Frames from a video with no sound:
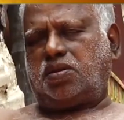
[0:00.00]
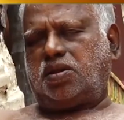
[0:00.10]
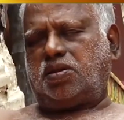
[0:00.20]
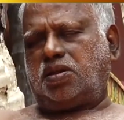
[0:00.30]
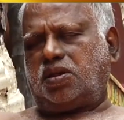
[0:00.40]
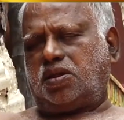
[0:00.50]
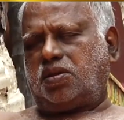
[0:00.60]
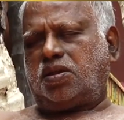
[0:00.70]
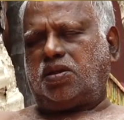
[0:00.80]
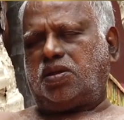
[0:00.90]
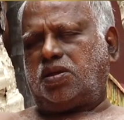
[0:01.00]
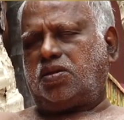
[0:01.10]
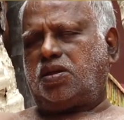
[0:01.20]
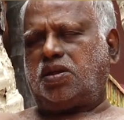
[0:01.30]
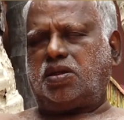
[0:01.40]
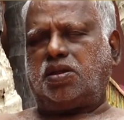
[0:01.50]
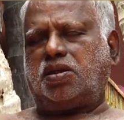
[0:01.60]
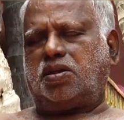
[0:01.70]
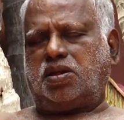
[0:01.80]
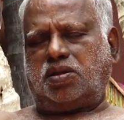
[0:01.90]
the desire for everyone's
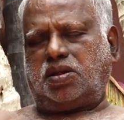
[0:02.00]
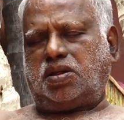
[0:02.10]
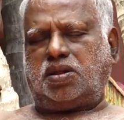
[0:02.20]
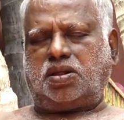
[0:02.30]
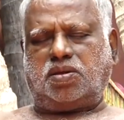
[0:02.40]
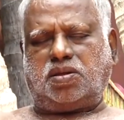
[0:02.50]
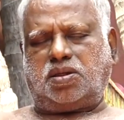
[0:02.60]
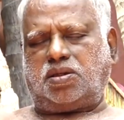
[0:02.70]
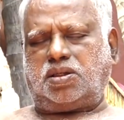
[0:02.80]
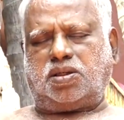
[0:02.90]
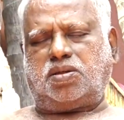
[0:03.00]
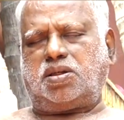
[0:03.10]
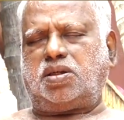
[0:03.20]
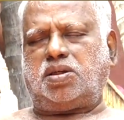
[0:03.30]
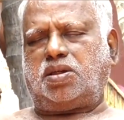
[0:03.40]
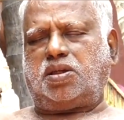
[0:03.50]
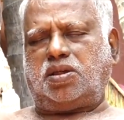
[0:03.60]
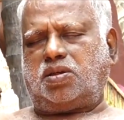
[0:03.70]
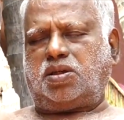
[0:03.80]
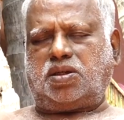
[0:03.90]
well-being that we have
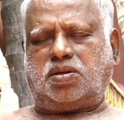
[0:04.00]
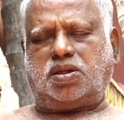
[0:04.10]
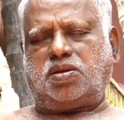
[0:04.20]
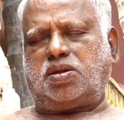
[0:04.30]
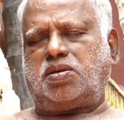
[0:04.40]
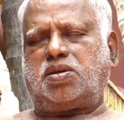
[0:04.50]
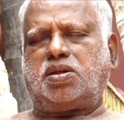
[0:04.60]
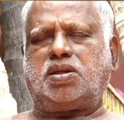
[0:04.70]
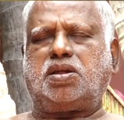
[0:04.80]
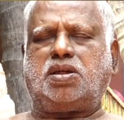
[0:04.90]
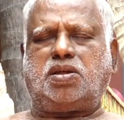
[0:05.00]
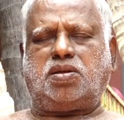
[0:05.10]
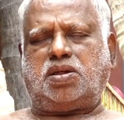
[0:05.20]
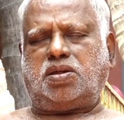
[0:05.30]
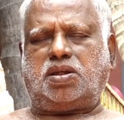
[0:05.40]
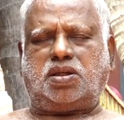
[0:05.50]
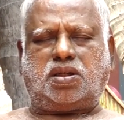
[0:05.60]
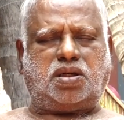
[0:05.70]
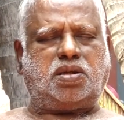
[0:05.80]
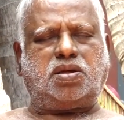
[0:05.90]
been able to receive Amma's grace.
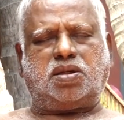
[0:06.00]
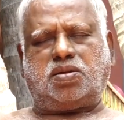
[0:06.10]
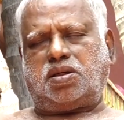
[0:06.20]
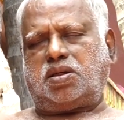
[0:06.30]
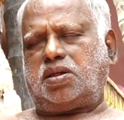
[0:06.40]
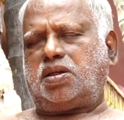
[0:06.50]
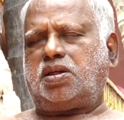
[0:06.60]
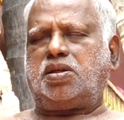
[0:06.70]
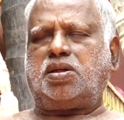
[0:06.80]
Today,